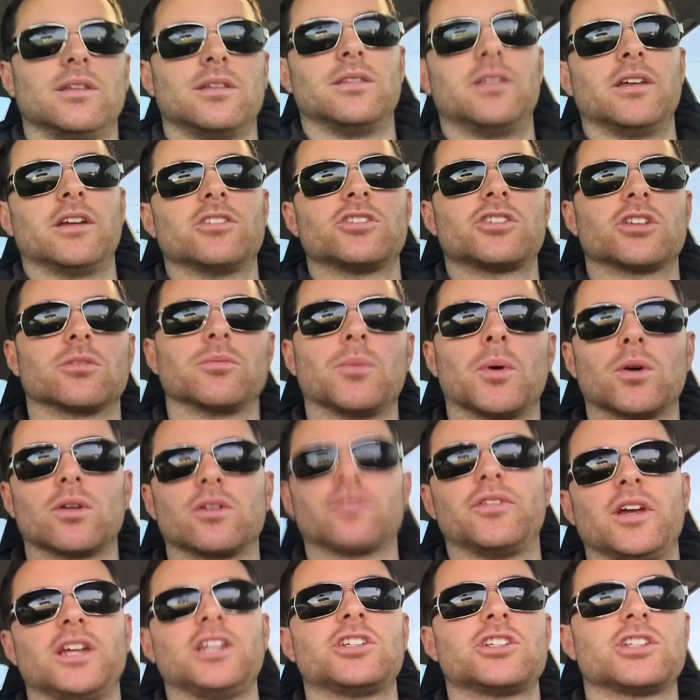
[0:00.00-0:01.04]
There's your
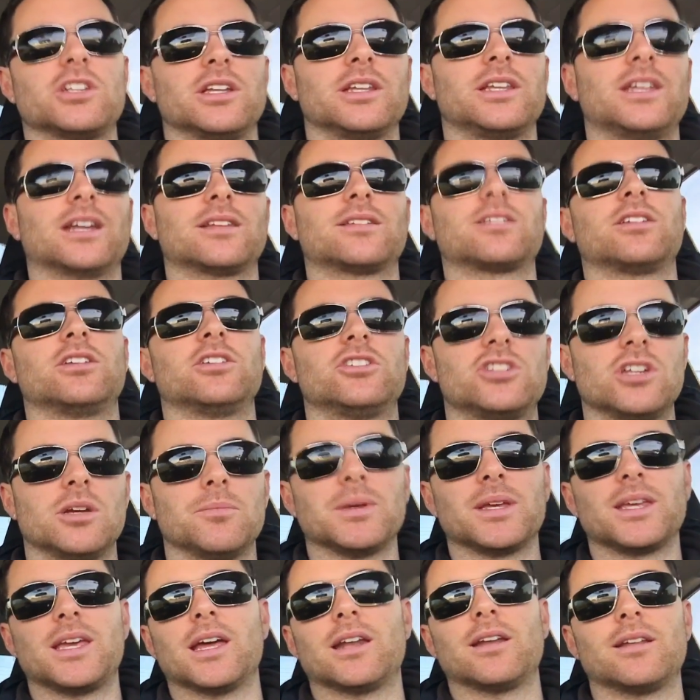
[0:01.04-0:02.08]
motivation to get to the gym
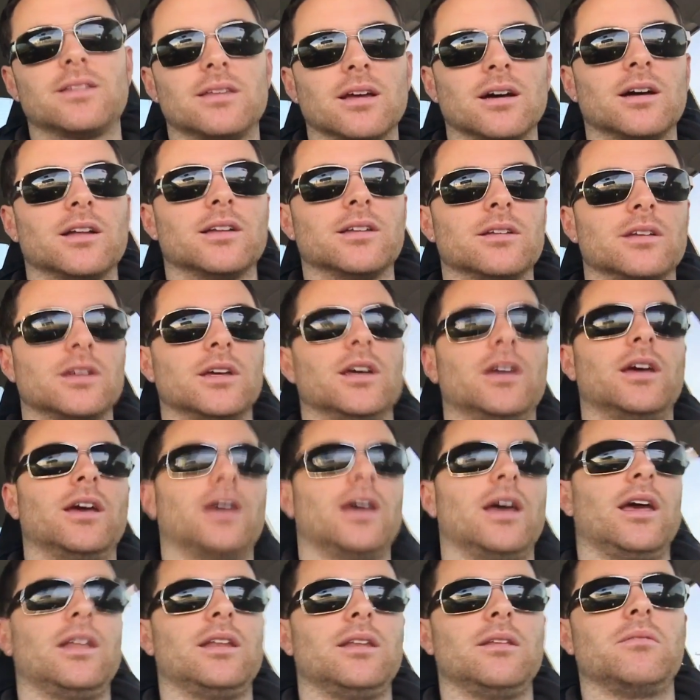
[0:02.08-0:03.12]
and get it done.
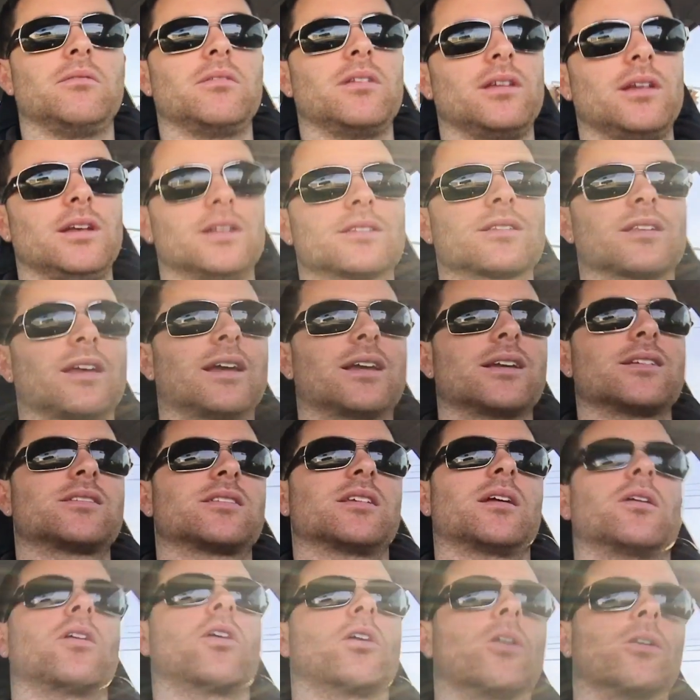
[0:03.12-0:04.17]
And it's like I
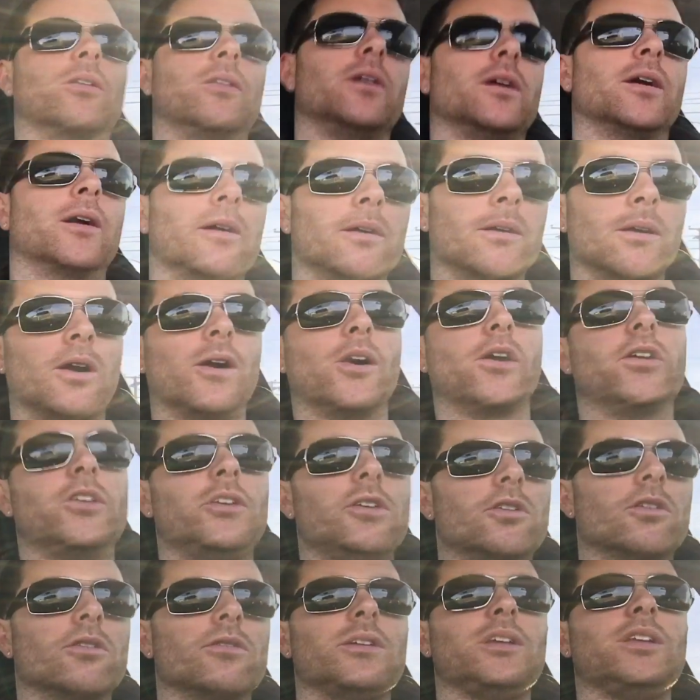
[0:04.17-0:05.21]
said earlier,
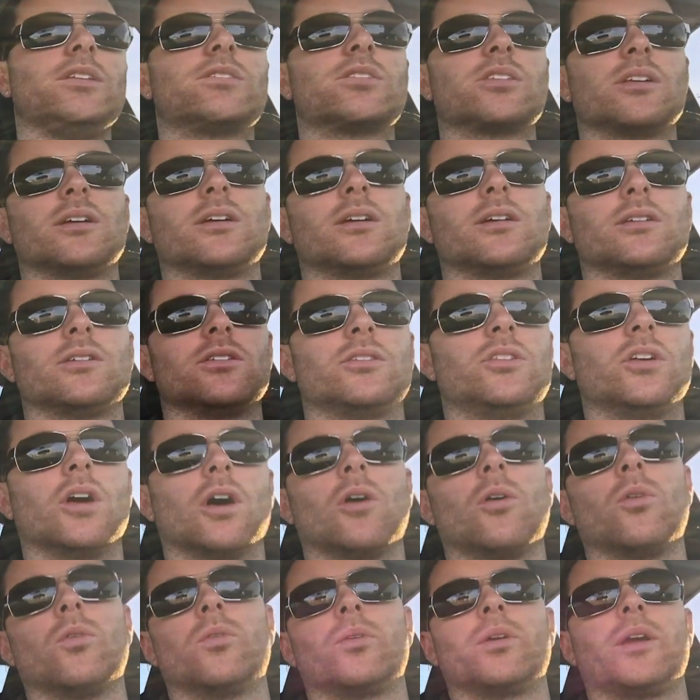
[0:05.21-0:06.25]
you don't need to
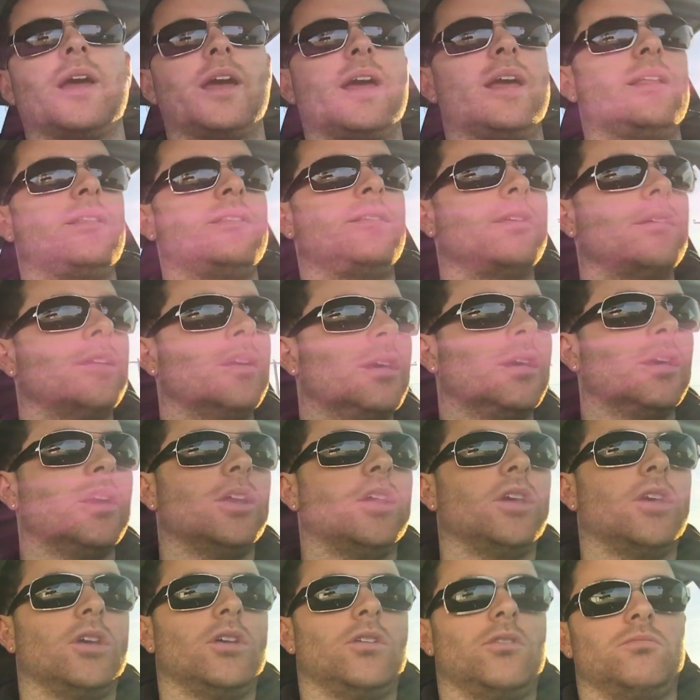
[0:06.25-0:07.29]
go and
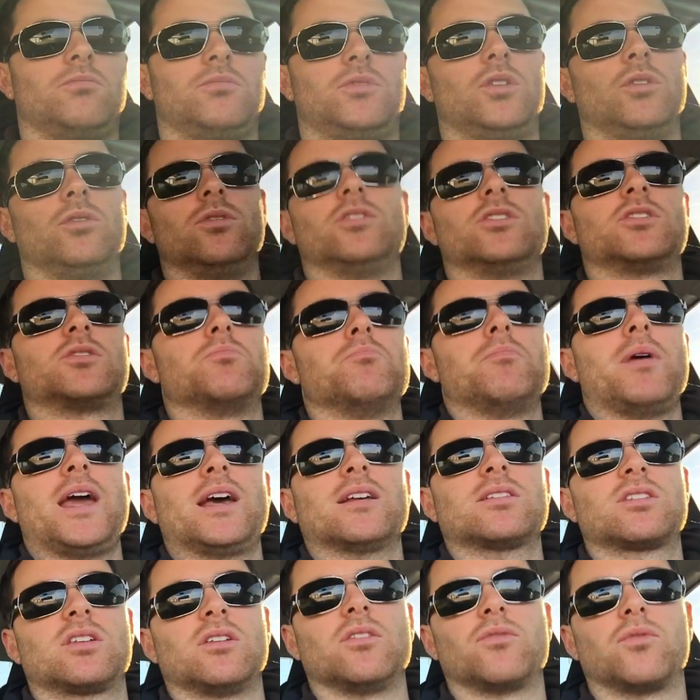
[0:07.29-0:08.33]
do this
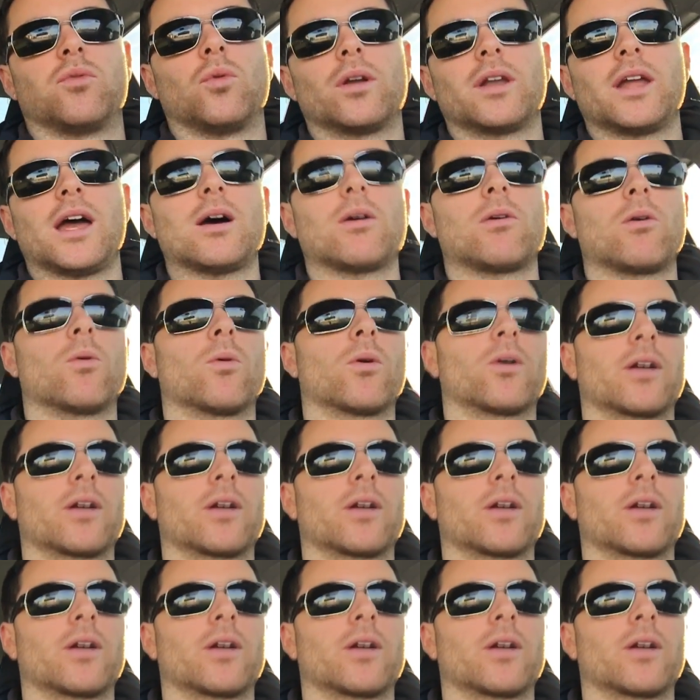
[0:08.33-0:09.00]
massive 1 hour